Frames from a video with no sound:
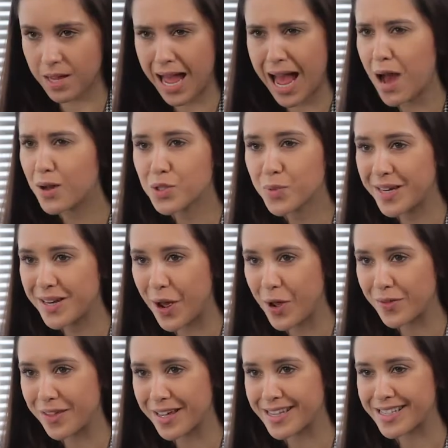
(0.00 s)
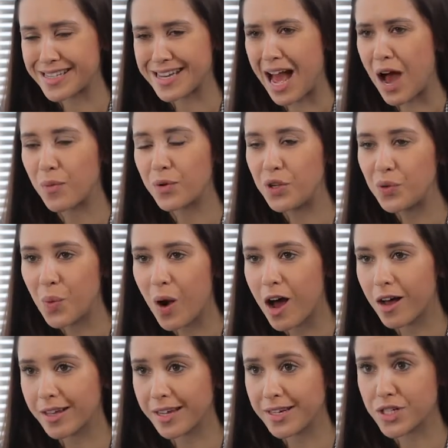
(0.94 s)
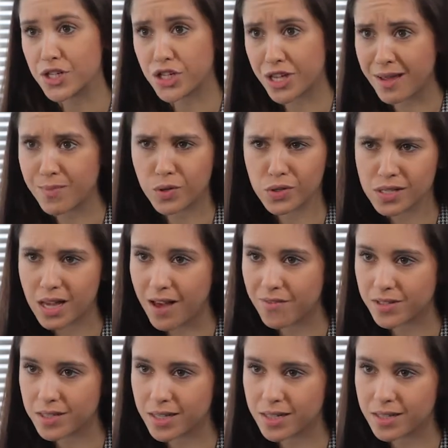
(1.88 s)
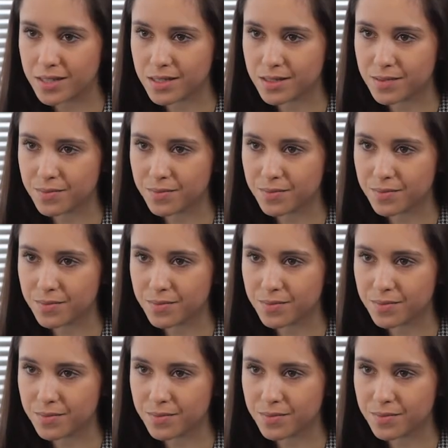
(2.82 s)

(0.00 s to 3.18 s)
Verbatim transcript: How do we know this, and how are you working to shape your services?